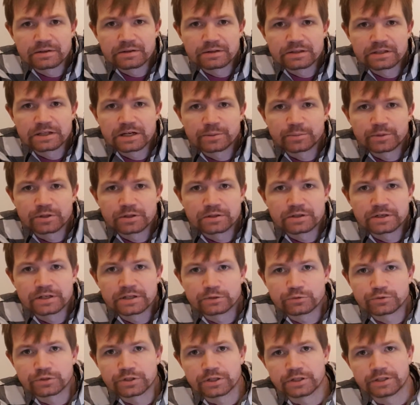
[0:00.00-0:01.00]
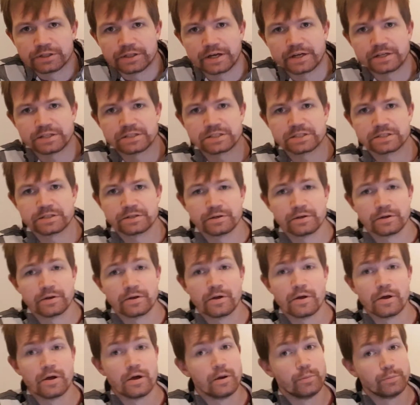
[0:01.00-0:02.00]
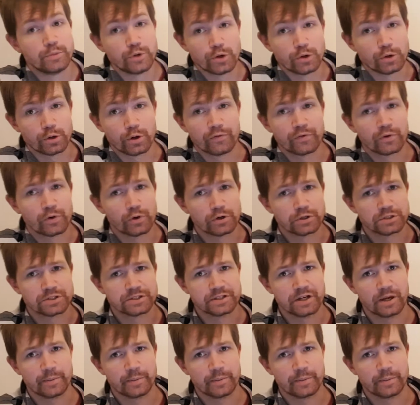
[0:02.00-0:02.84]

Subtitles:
label and real nice brewery, of course.